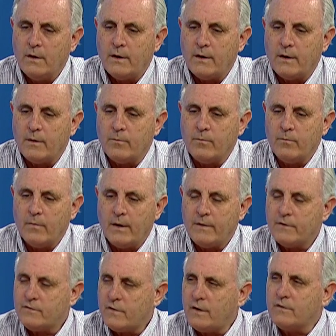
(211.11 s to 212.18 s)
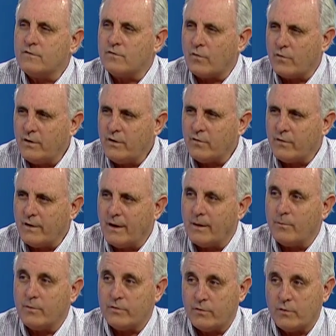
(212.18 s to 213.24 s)
Um, and the changes aren't here
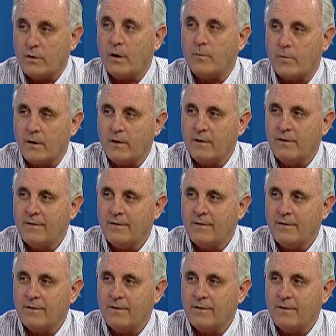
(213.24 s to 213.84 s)
yet, but they're coming.